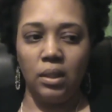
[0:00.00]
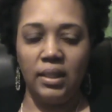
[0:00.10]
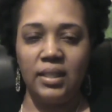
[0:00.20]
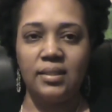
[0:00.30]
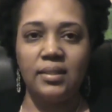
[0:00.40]

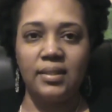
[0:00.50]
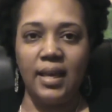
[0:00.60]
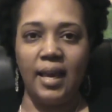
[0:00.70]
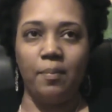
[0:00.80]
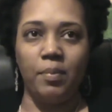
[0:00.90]
this has
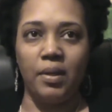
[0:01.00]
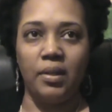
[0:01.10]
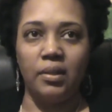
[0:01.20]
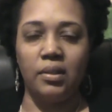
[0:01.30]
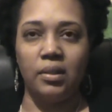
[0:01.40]

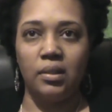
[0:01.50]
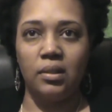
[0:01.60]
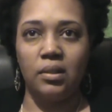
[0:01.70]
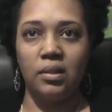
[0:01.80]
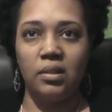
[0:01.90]
happened.
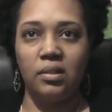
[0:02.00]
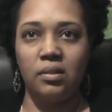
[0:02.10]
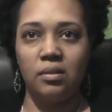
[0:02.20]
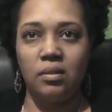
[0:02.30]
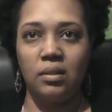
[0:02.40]

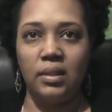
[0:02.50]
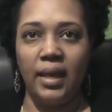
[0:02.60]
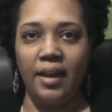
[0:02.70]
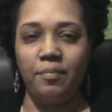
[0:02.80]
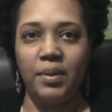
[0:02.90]

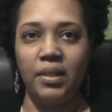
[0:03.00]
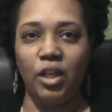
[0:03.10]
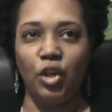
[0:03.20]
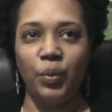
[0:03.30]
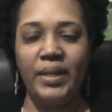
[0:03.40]
I've been
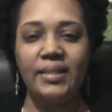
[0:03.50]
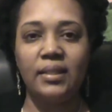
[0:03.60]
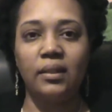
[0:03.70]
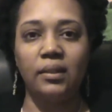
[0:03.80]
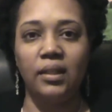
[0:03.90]

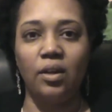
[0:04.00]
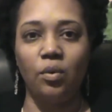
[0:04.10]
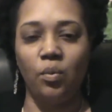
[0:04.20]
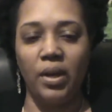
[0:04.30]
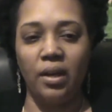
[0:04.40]
increasingly
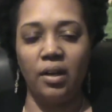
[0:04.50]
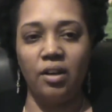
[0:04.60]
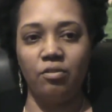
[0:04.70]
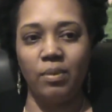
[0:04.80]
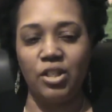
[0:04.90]
aware
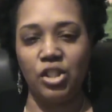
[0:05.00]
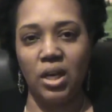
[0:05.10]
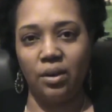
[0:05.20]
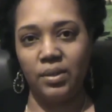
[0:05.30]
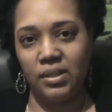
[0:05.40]
of my
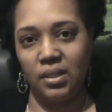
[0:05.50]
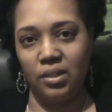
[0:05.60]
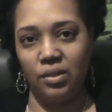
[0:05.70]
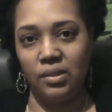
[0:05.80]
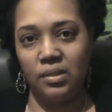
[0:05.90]
chakra
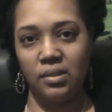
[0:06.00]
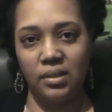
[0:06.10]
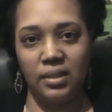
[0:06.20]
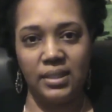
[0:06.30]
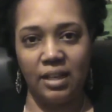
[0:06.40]
centers
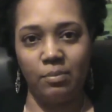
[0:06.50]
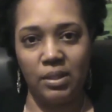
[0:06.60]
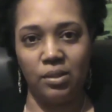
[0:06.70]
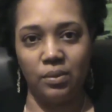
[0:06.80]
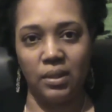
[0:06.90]
since I've
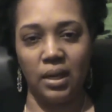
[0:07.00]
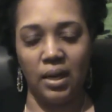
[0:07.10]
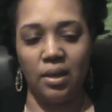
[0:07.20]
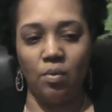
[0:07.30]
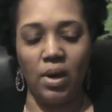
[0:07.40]
been doing
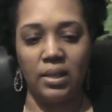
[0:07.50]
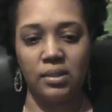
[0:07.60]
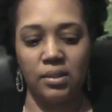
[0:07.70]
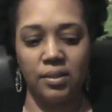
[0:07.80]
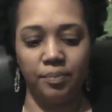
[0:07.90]

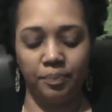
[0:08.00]
ayahuasca.